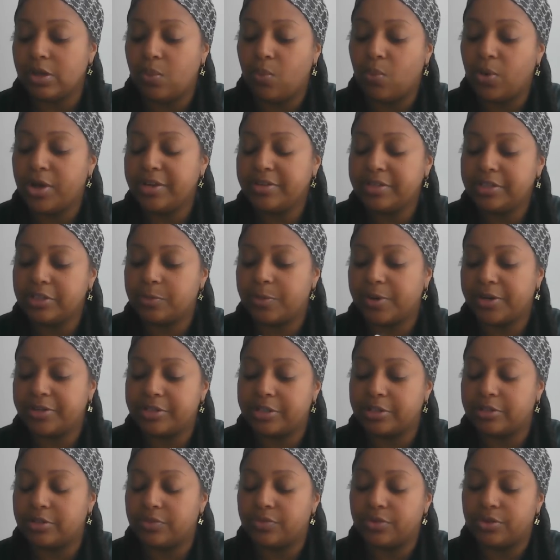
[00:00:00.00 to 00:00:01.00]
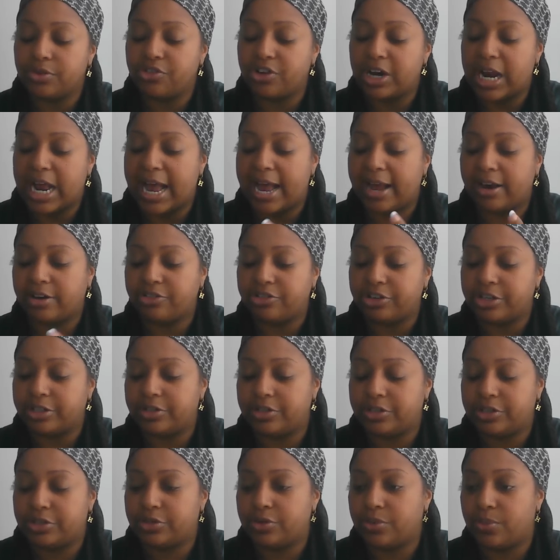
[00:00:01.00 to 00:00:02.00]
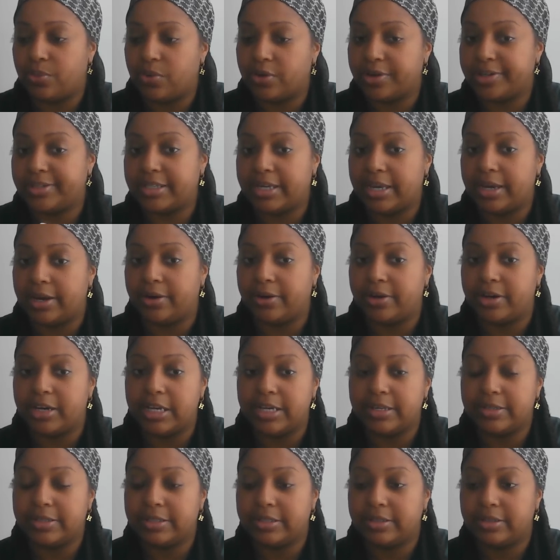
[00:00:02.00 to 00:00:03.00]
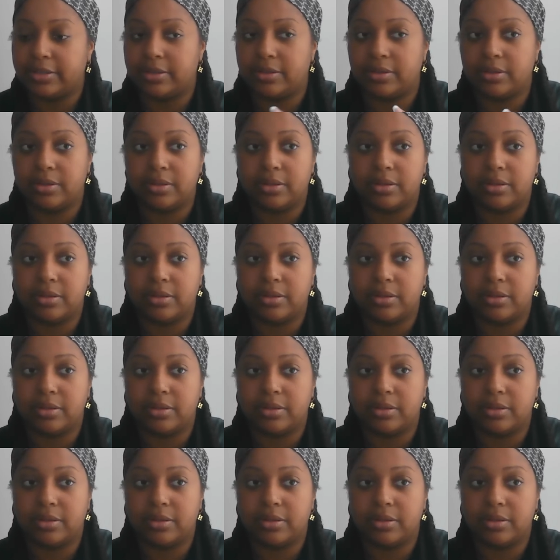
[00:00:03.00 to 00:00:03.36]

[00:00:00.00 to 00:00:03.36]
What is this person's future actions towards Aries?